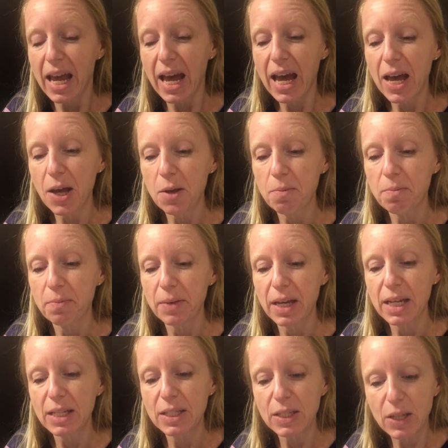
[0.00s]
Um,
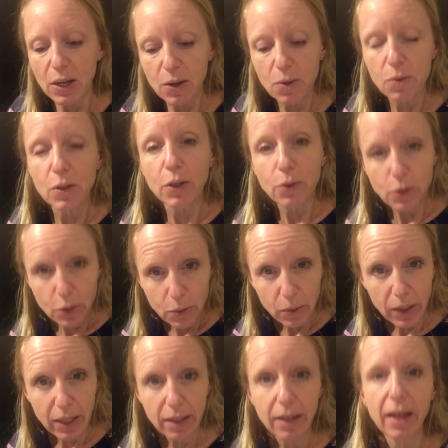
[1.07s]
and so you do
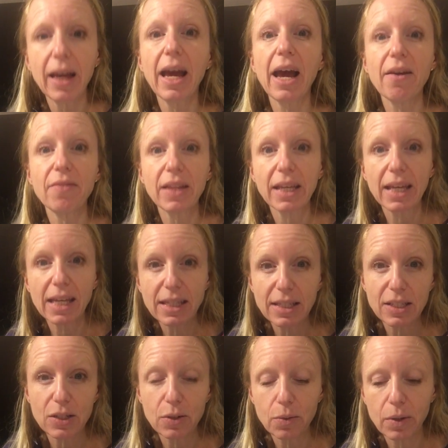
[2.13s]
it, have the
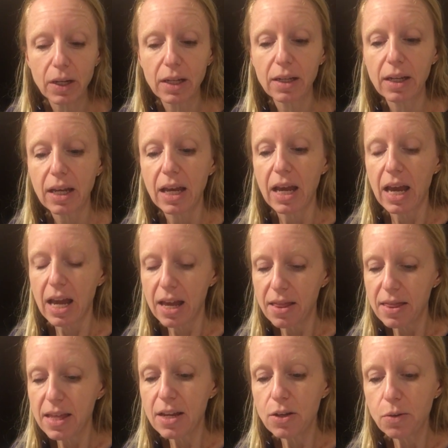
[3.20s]
kids do it,
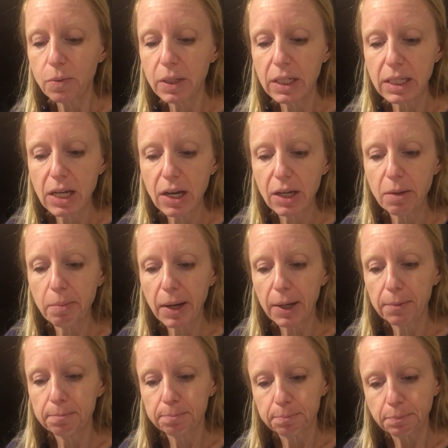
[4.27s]
and then you want to talk
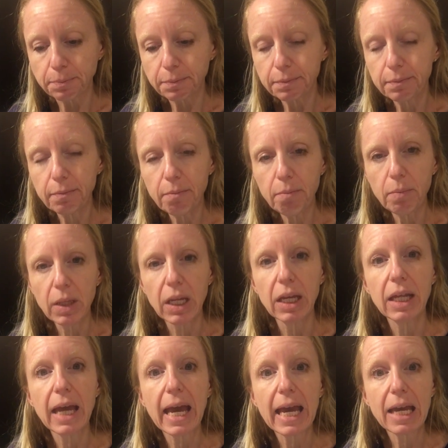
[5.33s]
about
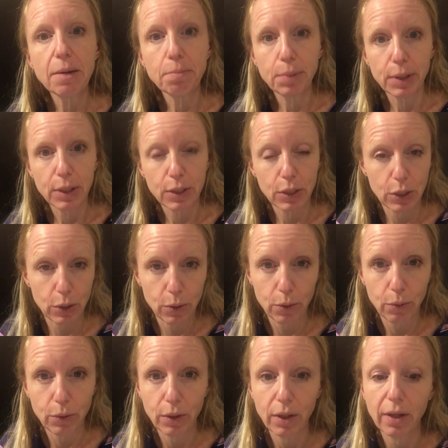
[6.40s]

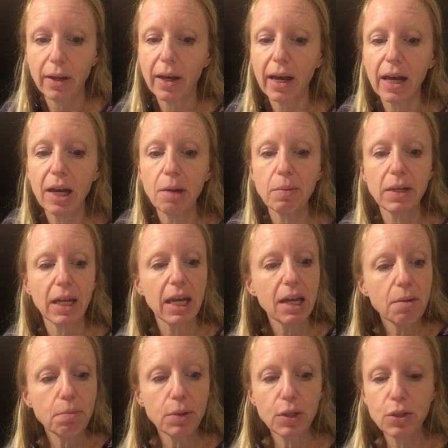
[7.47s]
amplitude. Um, an
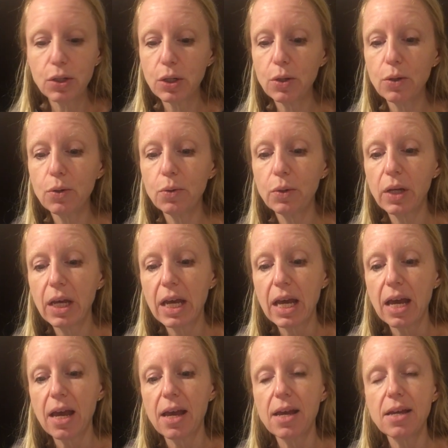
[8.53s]
amplitude
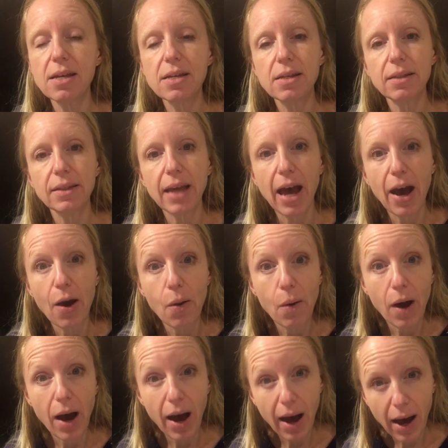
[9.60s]
is how
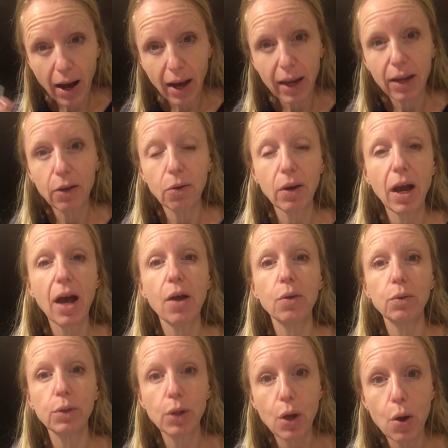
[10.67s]
high or how
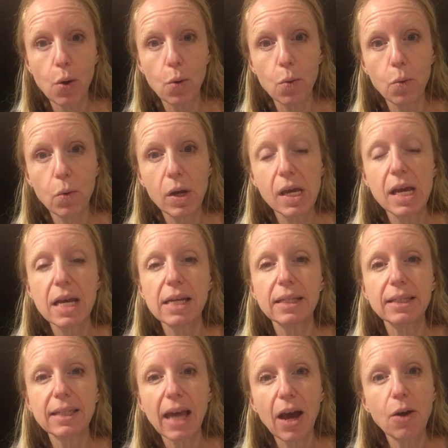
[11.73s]
low
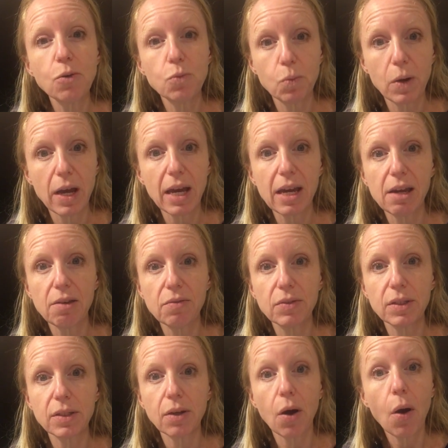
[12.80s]
sound
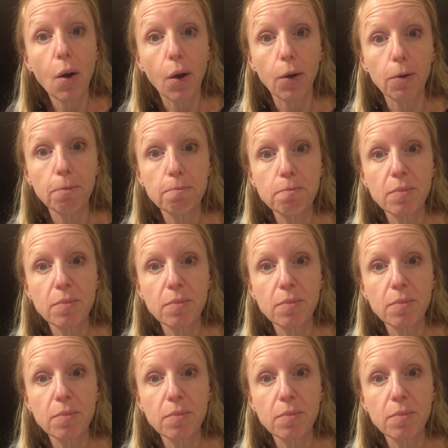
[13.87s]
waves are.